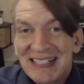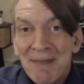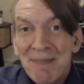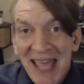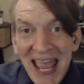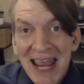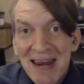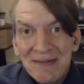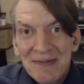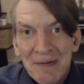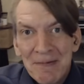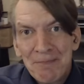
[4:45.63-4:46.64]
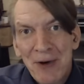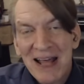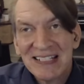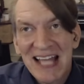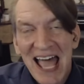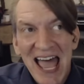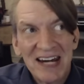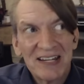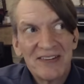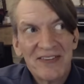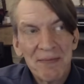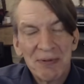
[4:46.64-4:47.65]
Tim Kaine pressed the head
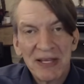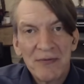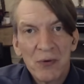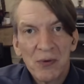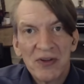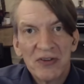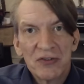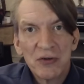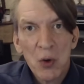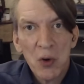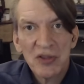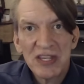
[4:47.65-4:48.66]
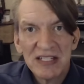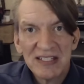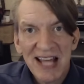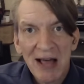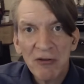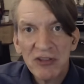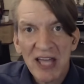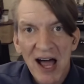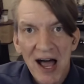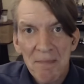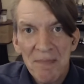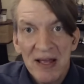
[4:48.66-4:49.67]
of, I believe it was North and South
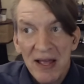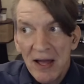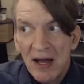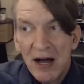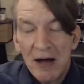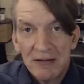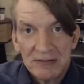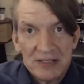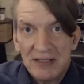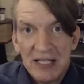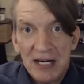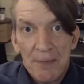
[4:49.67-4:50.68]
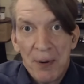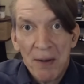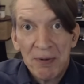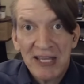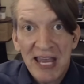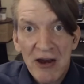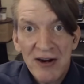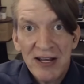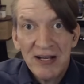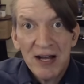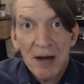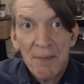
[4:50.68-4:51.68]
mm-hmm. uh, in a public
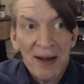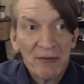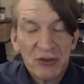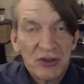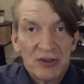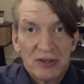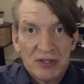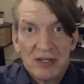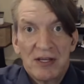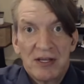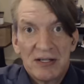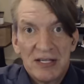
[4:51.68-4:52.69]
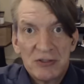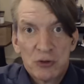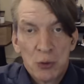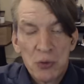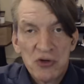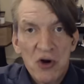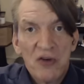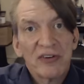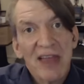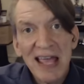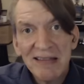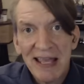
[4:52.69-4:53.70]
hearing about the intrusion over
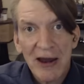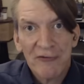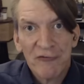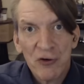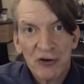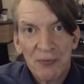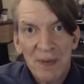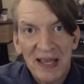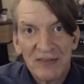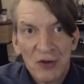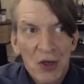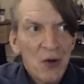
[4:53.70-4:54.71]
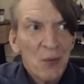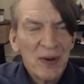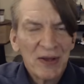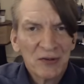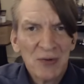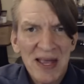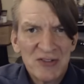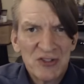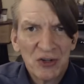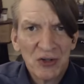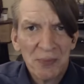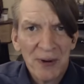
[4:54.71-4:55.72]
Langley Air Force Base. We also had
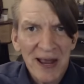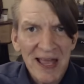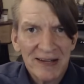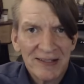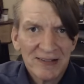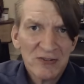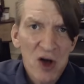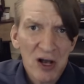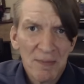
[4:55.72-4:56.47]
Gillibrand talk